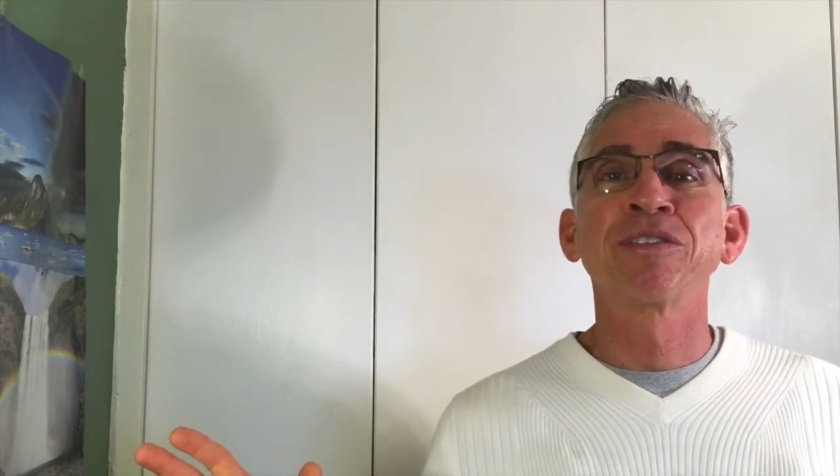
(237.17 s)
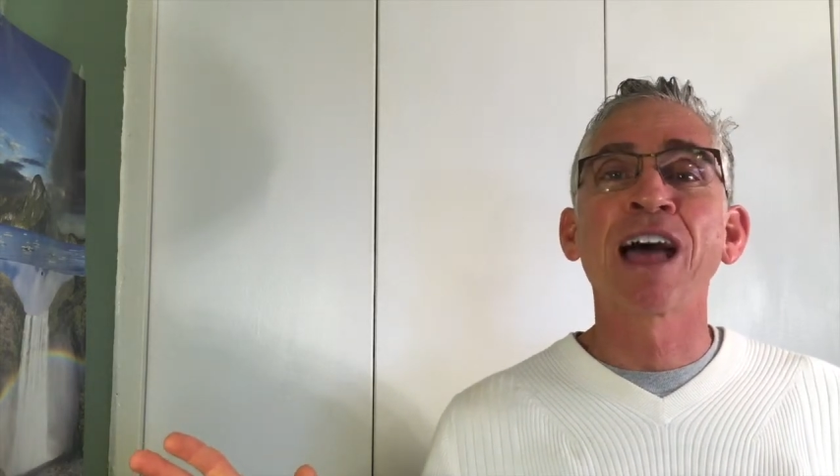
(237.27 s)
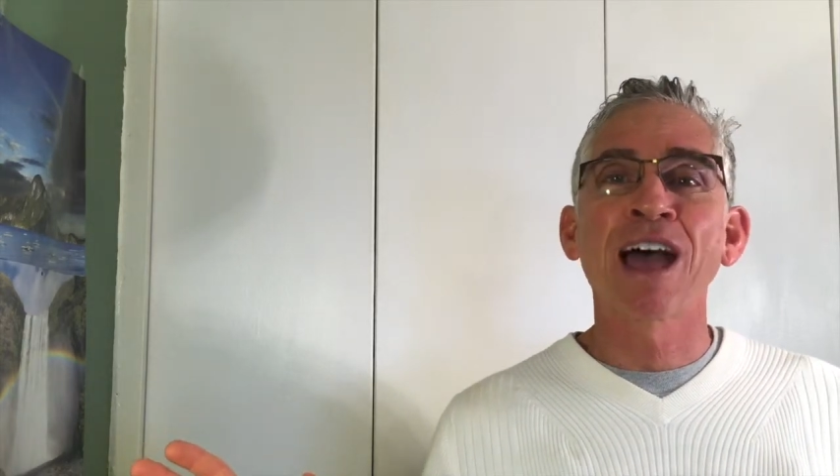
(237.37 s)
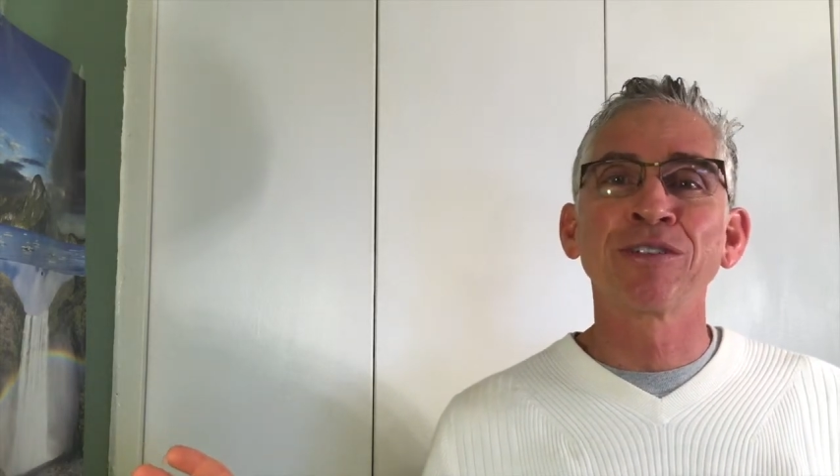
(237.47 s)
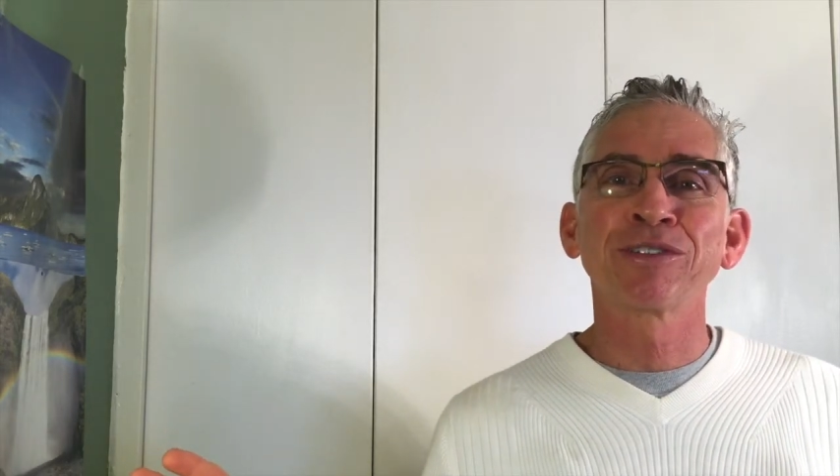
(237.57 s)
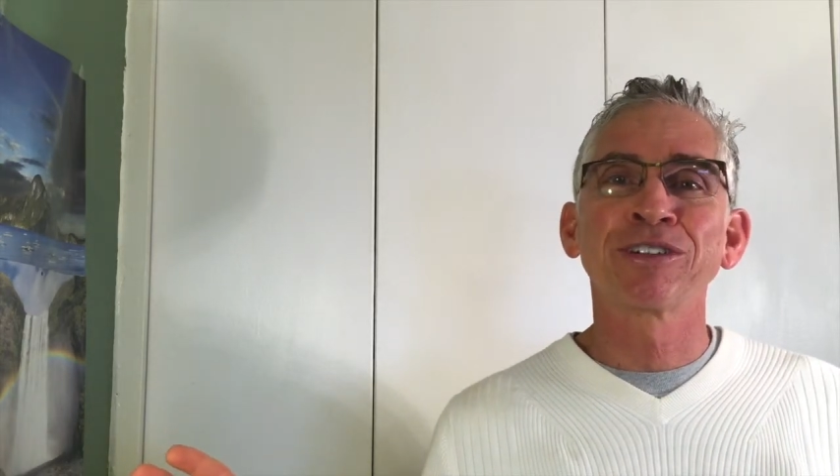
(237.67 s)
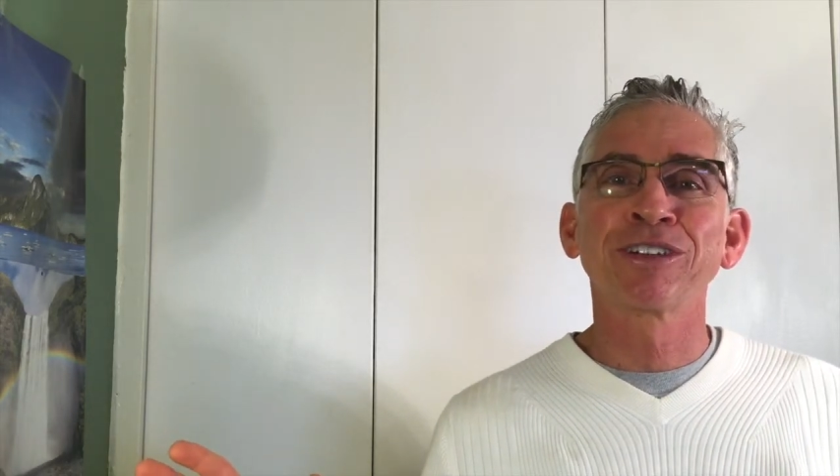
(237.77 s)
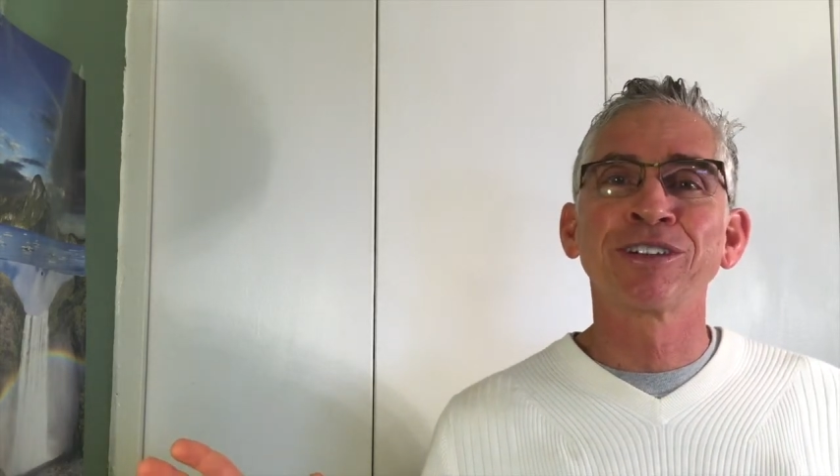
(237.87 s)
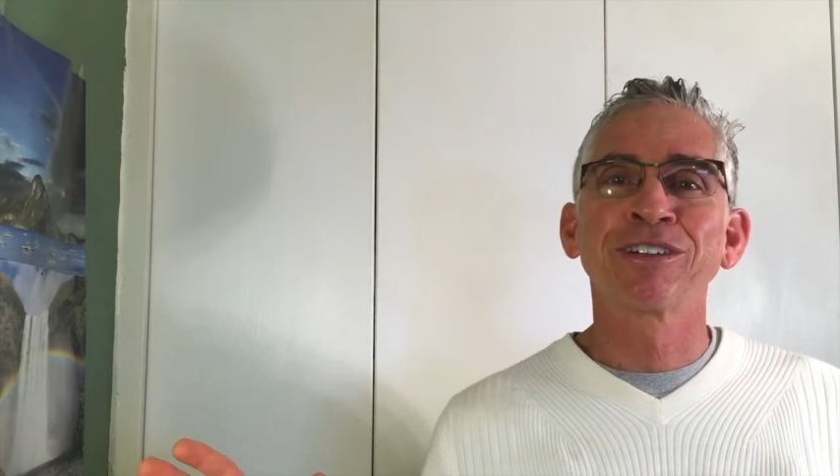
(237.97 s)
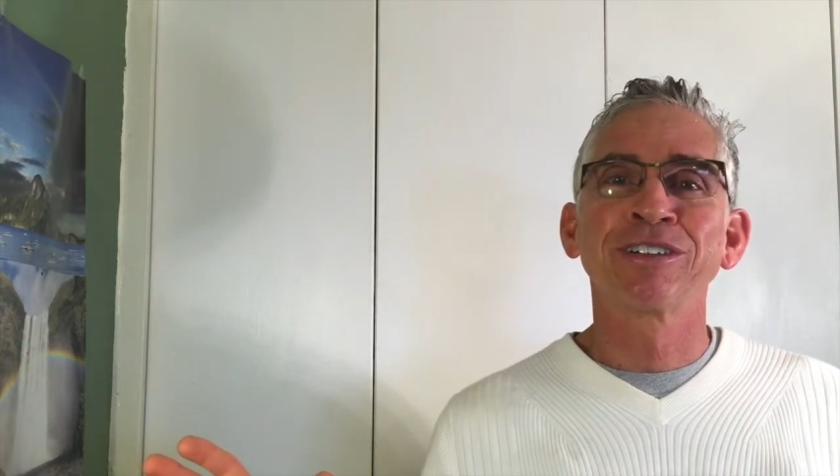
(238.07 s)

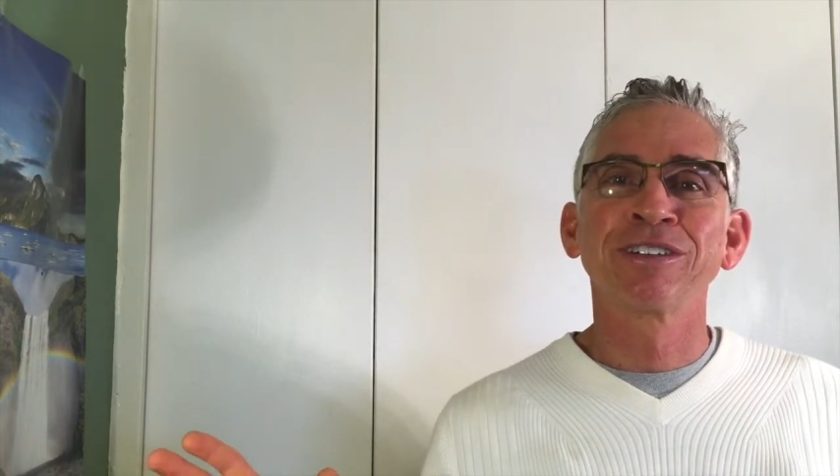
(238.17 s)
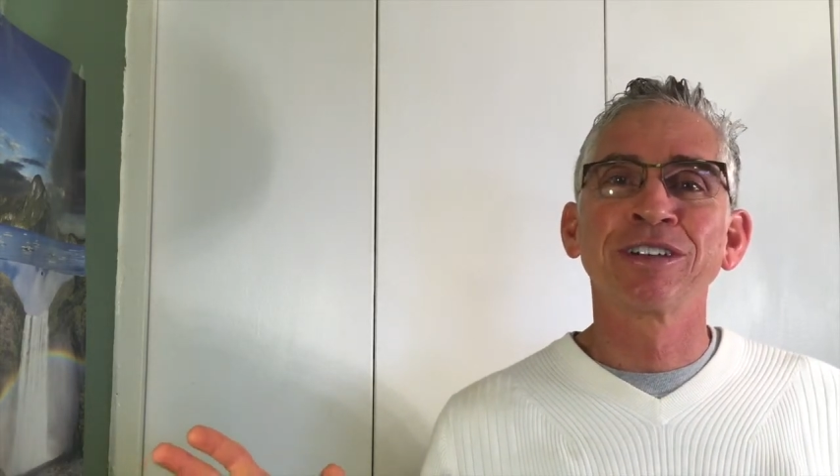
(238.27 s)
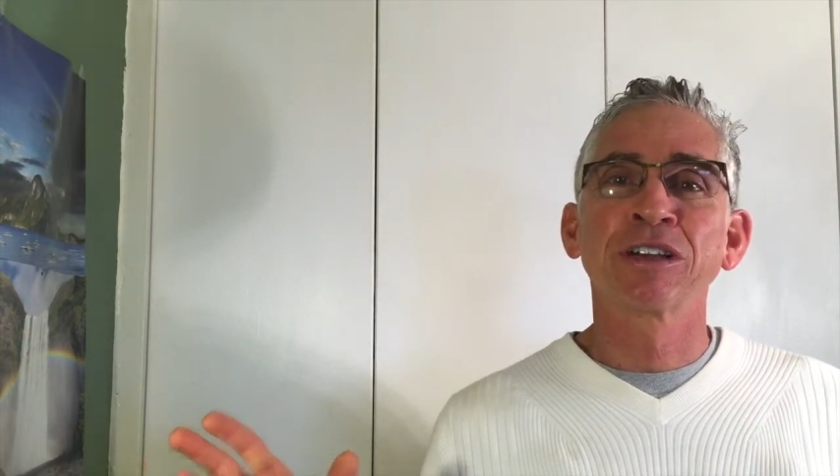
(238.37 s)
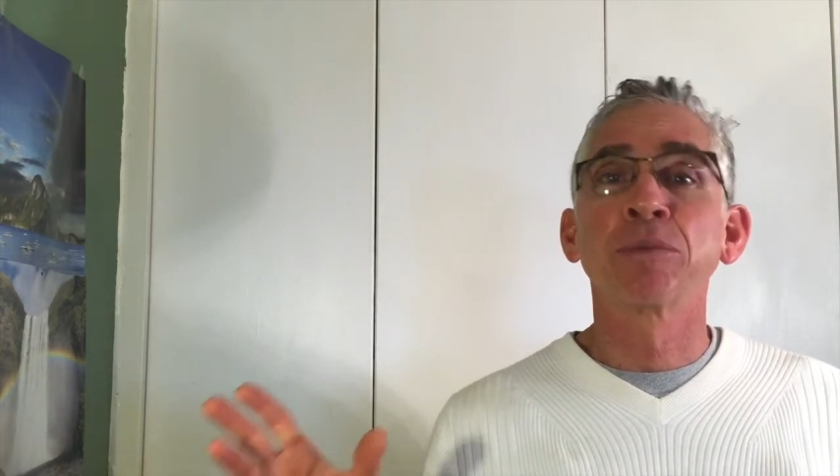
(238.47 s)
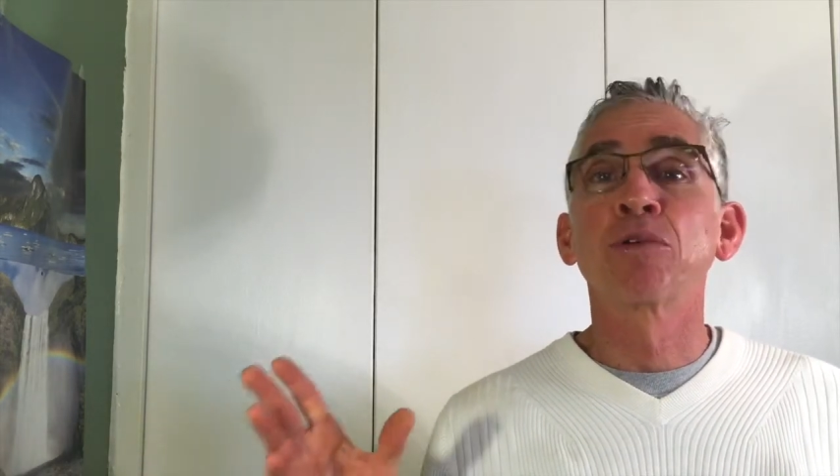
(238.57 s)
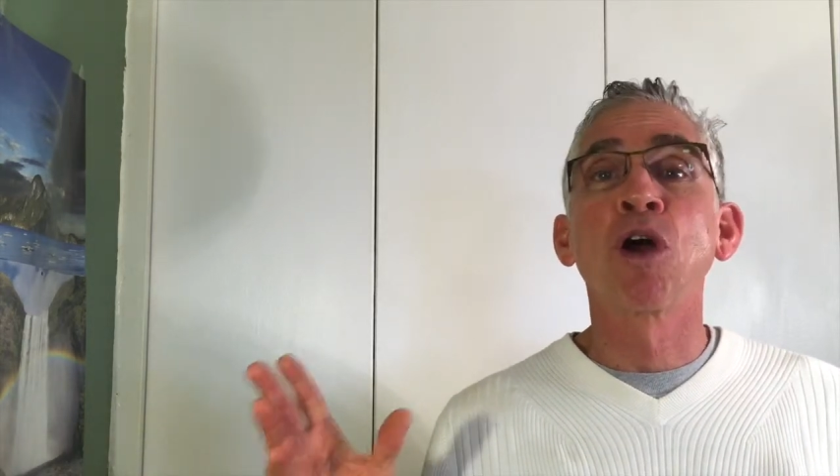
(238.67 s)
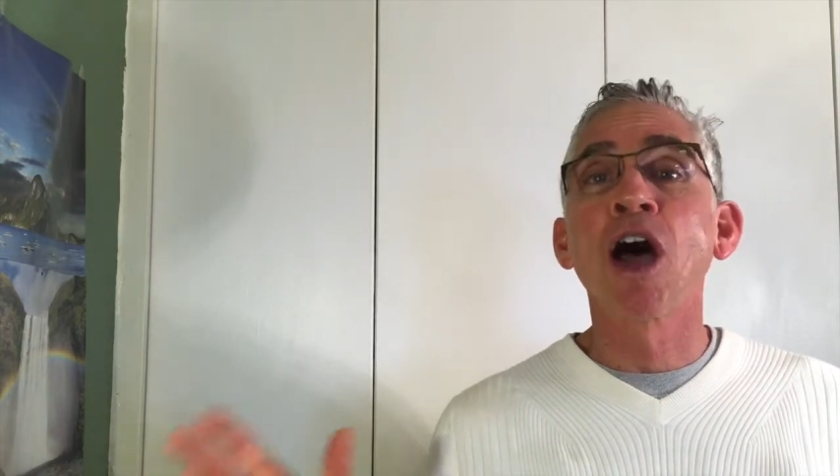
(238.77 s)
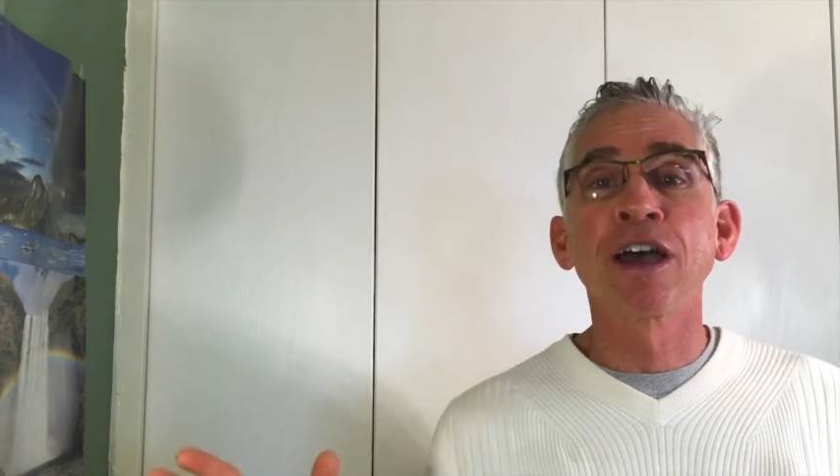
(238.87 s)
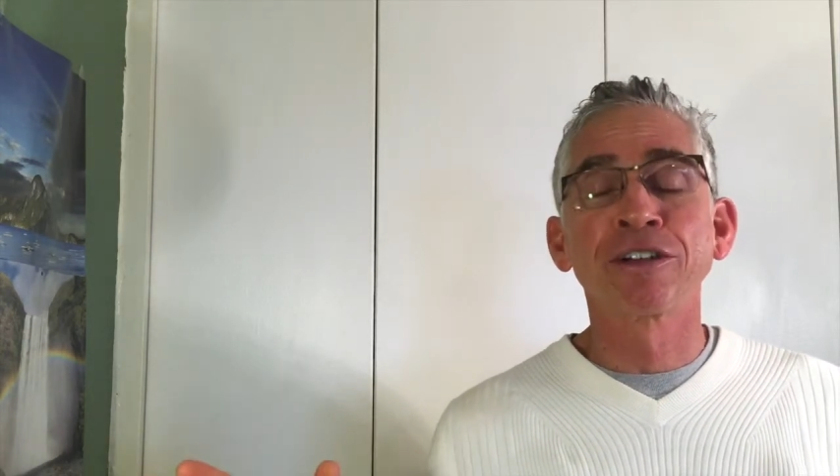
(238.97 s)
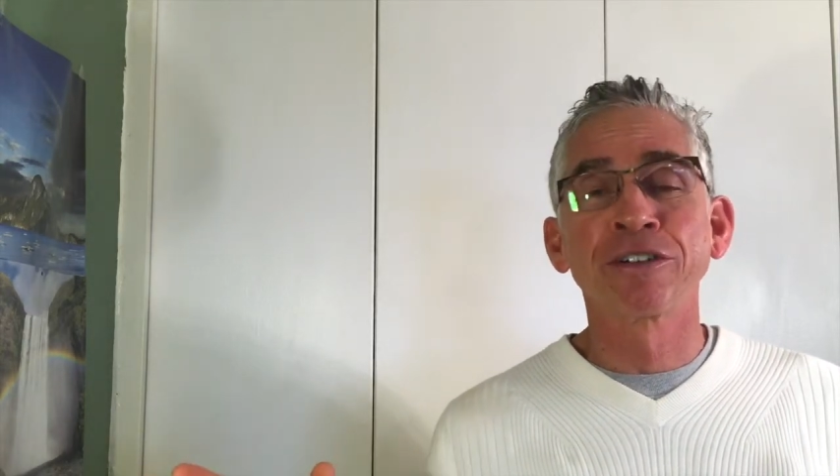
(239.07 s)
laughter,
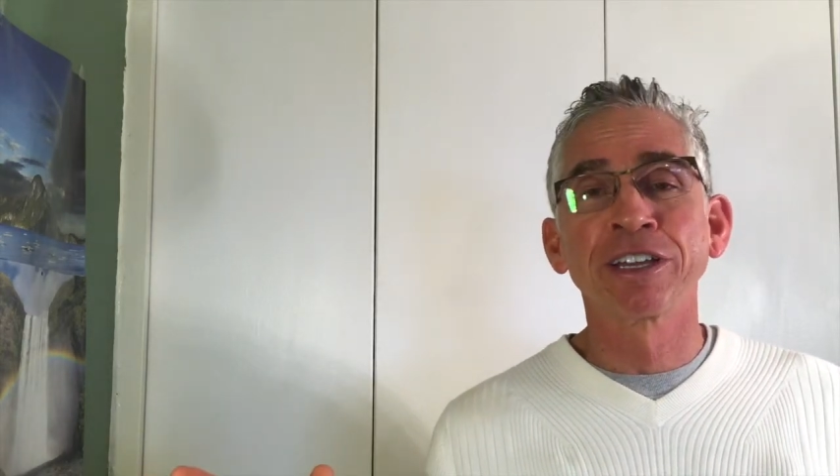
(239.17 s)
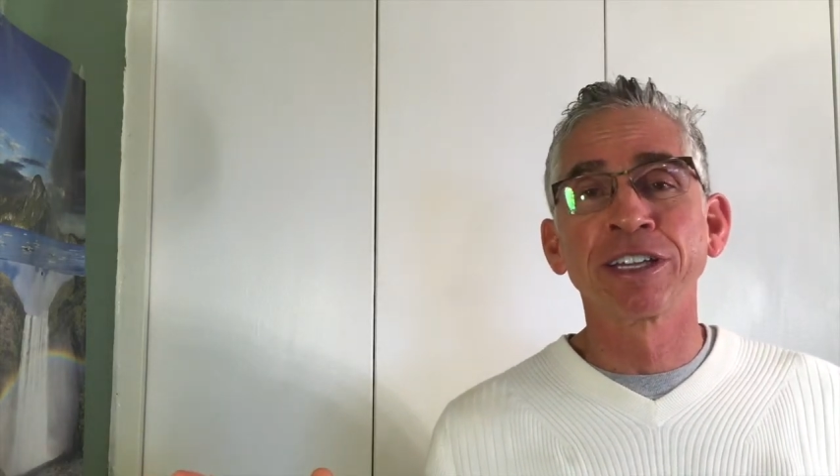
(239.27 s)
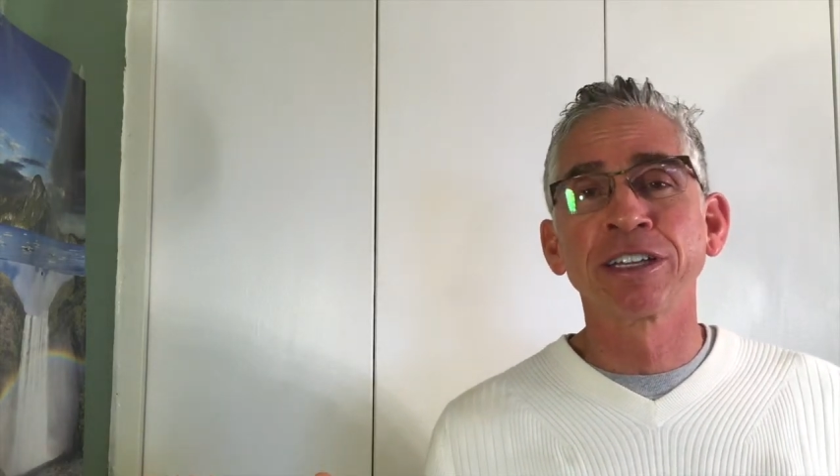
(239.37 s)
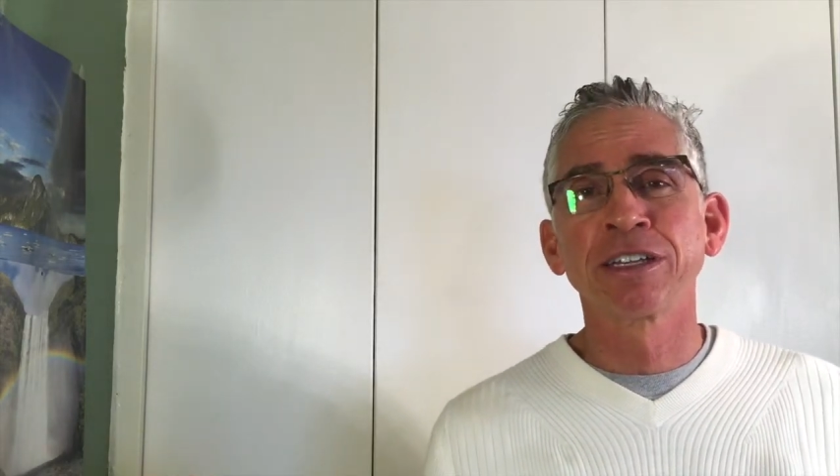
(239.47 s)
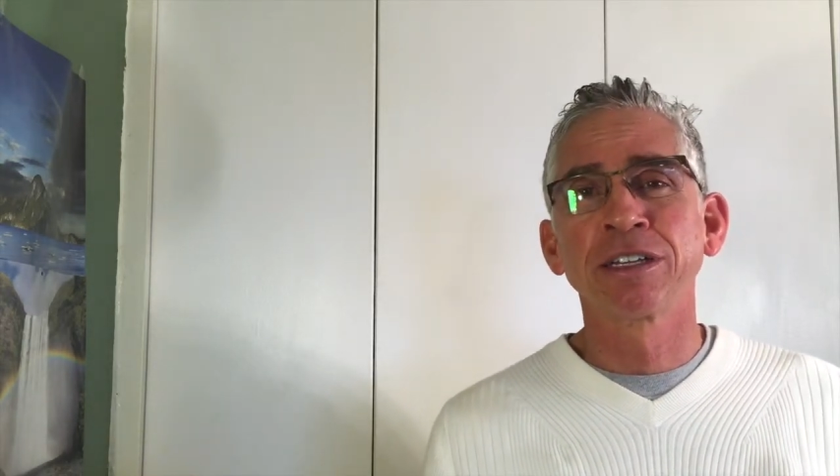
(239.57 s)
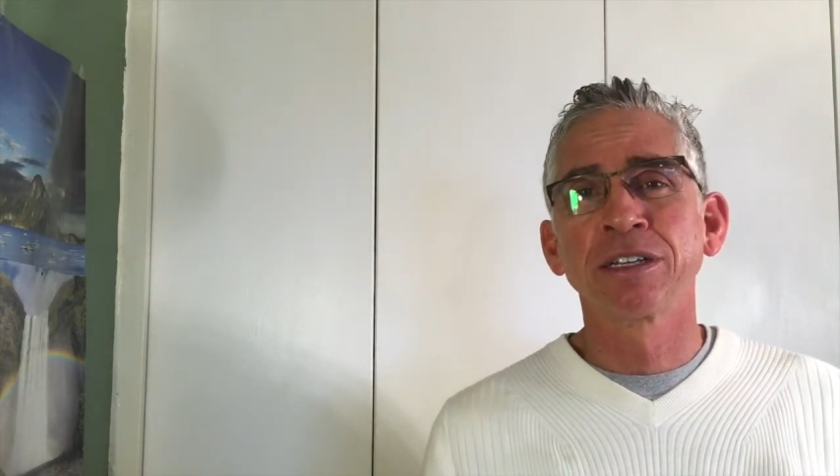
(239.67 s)
camaraderie,